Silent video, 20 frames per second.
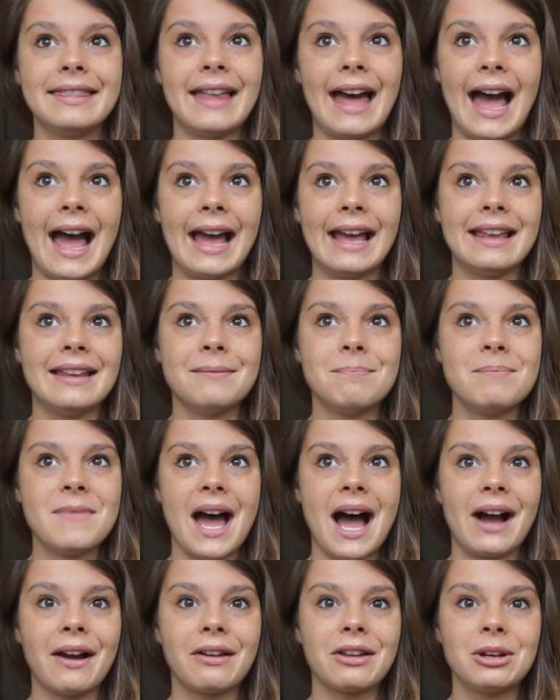I'm
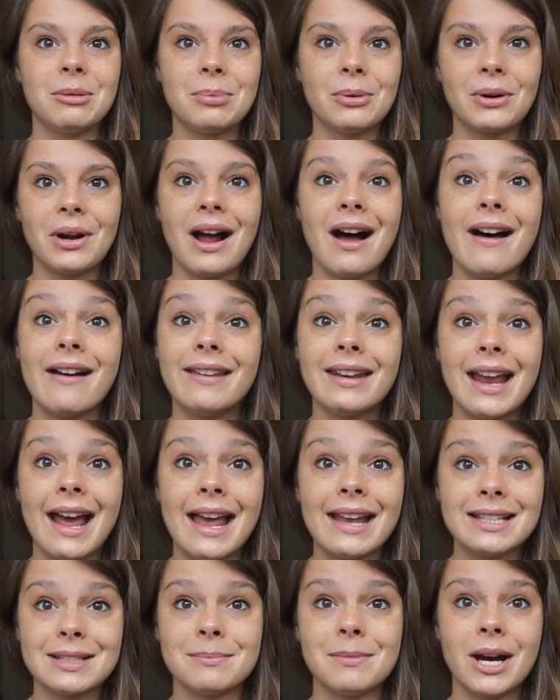not gonna put on
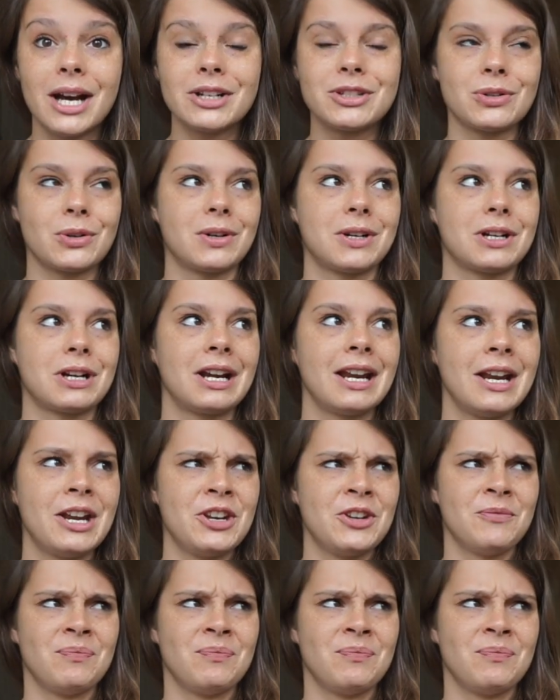as much or